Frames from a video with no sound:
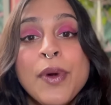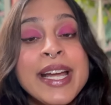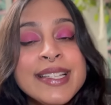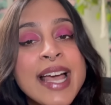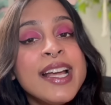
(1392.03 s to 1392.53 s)

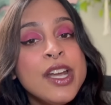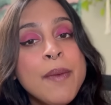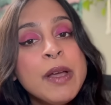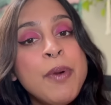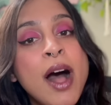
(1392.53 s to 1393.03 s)
Reagan's
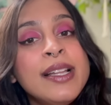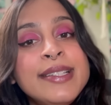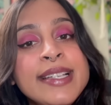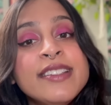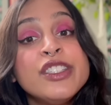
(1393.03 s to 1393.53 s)
economic
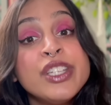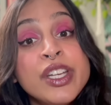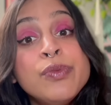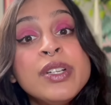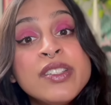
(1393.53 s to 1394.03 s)
policies
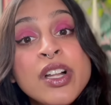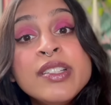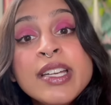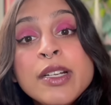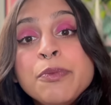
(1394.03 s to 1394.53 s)
did
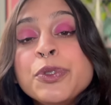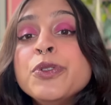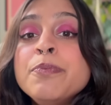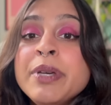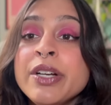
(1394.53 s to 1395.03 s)
result in a
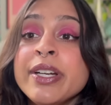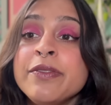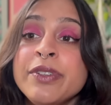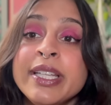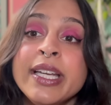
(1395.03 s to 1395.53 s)
boom
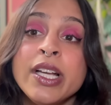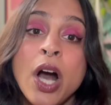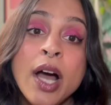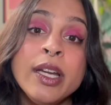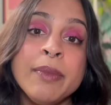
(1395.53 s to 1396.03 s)
period for the
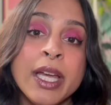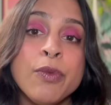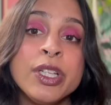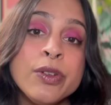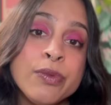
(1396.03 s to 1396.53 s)
economy
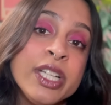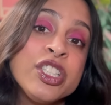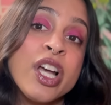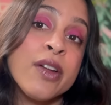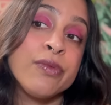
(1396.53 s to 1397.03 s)
where the
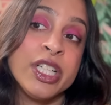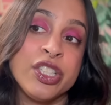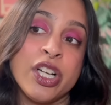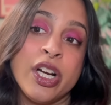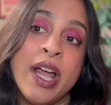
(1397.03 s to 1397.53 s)
rich got
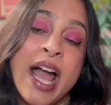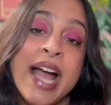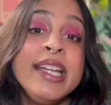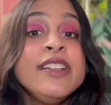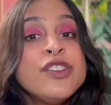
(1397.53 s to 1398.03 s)
richer,
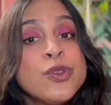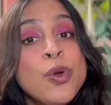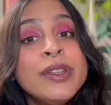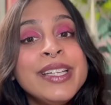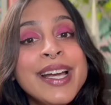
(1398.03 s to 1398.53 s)
and he
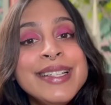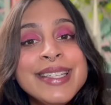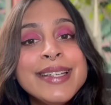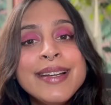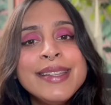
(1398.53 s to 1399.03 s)
sold the
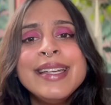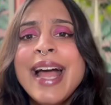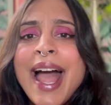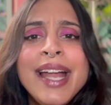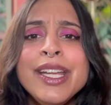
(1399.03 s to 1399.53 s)
idea
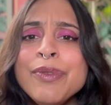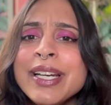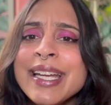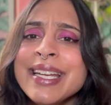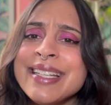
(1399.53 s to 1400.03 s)
that
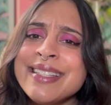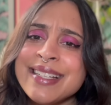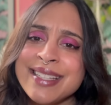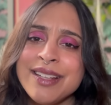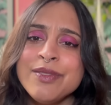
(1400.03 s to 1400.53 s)
anyone can get
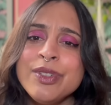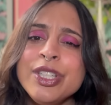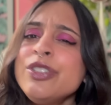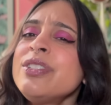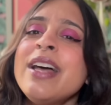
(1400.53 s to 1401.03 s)
successful,
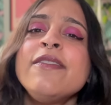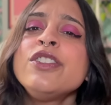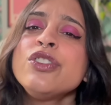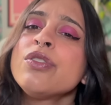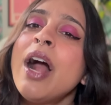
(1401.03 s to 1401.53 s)
you just have
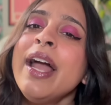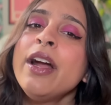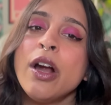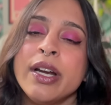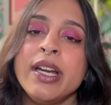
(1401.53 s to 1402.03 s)
to try
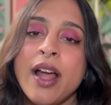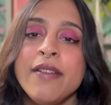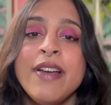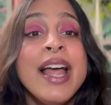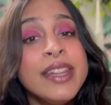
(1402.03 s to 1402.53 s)
hard
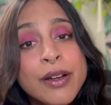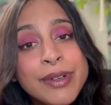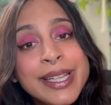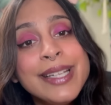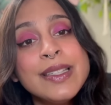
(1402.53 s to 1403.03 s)
enough, and that
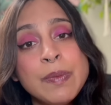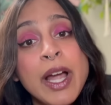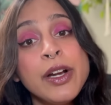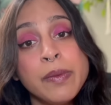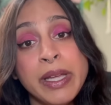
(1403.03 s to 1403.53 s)
really
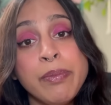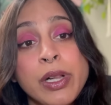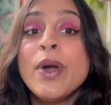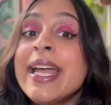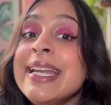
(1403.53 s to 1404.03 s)
inspired
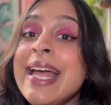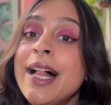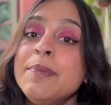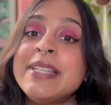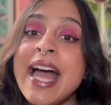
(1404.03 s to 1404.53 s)
people. Reagan
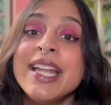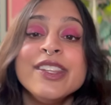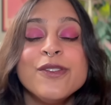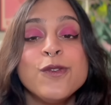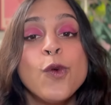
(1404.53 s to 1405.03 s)
helped
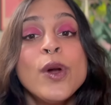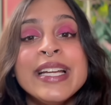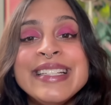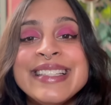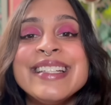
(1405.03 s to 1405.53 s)
end the
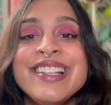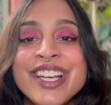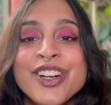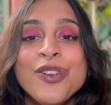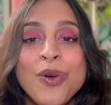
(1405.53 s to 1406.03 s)

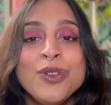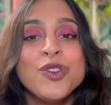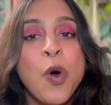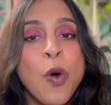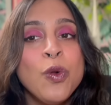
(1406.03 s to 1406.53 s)
46-year-old
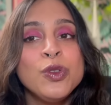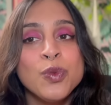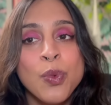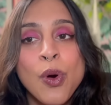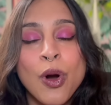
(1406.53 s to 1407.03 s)
Cold
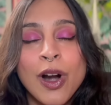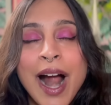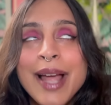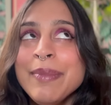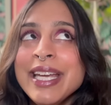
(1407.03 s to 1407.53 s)
War.
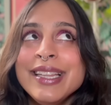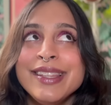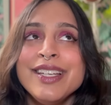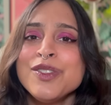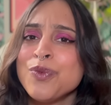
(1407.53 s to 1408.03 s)
I
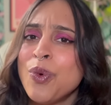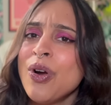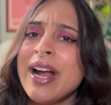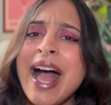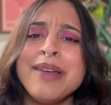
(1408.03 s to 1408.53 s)
mean, this
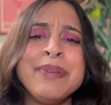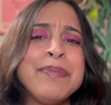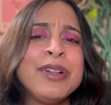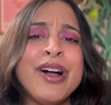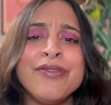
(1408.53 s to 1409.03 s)
war had
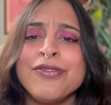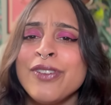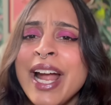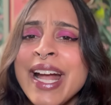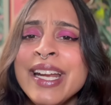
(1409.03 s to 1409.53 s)
people
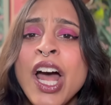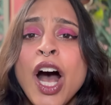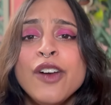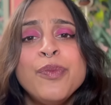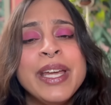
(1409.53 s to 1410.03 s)
afraid
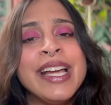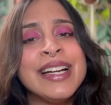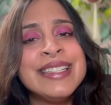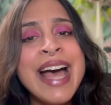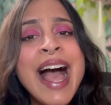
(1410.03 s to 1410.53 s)
of being
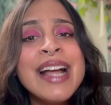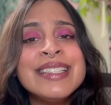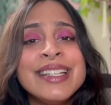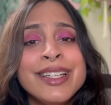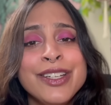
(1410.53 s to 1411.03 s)

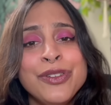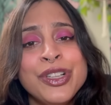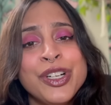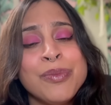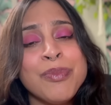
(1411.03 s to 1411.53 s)
attacked in a
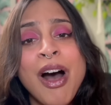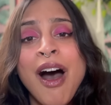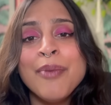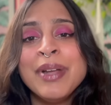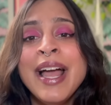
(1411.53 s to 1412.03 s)
nuclear
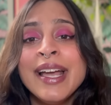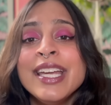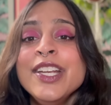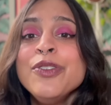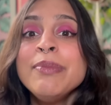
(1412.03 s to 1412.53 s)
bomb.
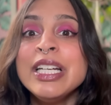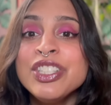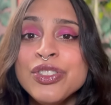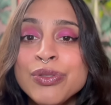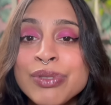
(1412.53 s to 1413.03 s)
Can you
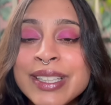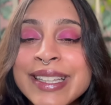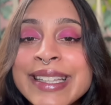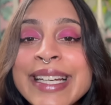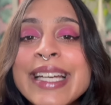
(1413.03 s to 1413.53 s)
imagine the
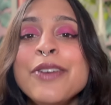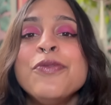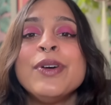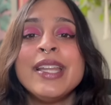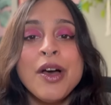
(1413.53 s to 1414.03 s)

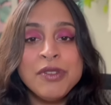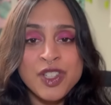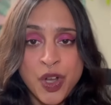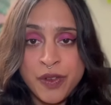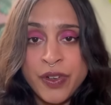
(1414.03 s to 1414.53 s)
relief when that
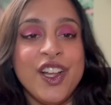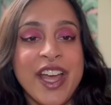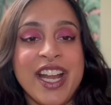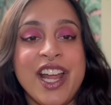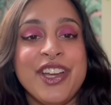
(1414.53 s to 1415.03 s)
was over?
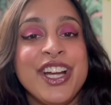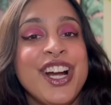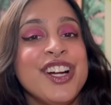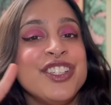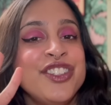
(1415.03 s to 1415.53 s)
Okay, now here
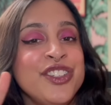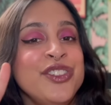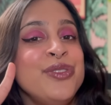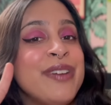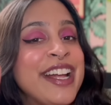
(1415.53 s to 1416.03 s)
are
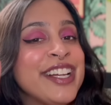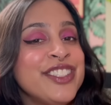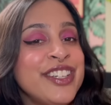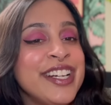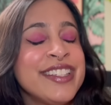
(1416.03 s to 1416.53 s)
two
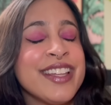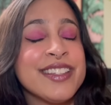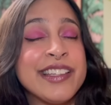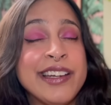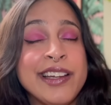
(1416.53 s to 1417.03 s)
Reagan traits
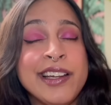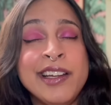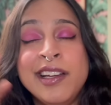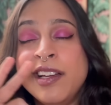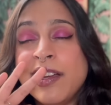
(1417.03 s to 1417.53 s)
that's gonna
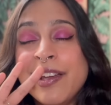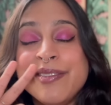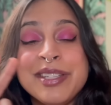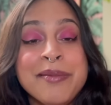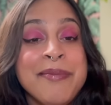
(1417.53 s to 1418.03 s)

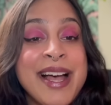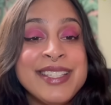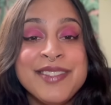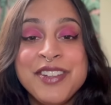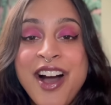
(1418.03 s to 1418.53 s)
give some
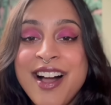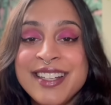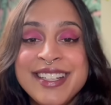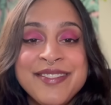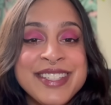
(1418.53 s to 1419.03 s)
massive
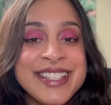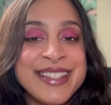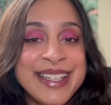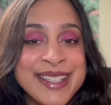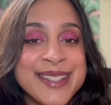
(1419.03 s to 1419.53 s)
cognitive
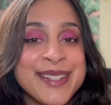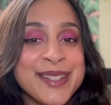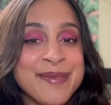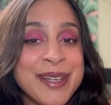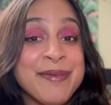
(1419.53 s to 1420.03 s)
dissonance
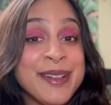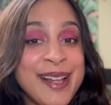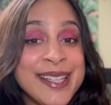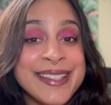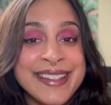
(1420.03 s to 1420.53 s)
to the people
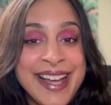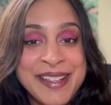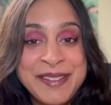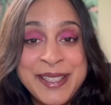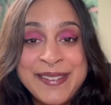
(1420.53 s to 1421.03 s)
on the
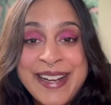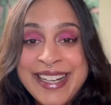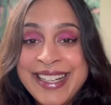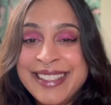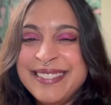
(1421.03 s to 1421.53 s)
left. You
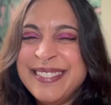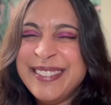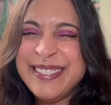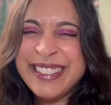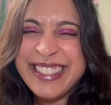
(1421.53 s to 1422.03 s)
ready?
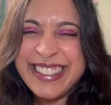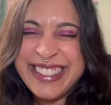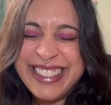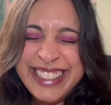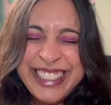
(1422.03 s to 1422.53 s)
Ooh, this is
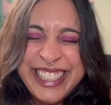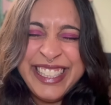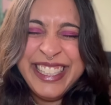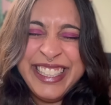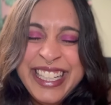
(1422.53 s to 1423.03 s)
gonna
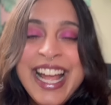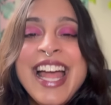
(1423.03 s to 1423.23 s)
hurt.